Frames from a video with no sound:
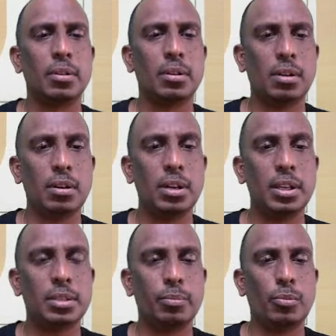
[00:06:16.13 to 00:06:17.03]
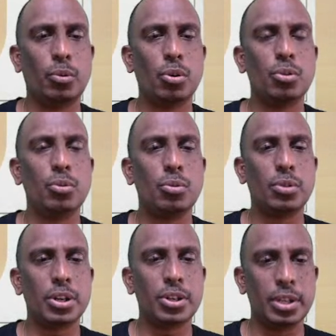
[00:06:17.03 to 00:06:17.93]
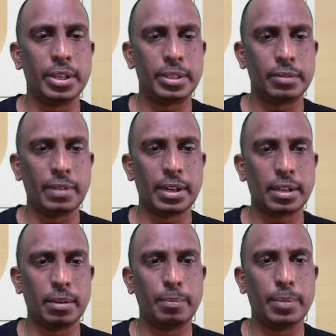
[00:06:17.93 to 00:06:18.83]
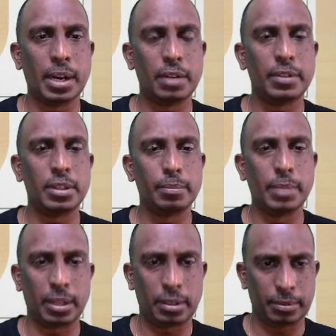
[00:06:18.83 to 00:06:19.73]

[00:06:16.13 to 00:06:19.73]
curd is more nutritious when compared with milk,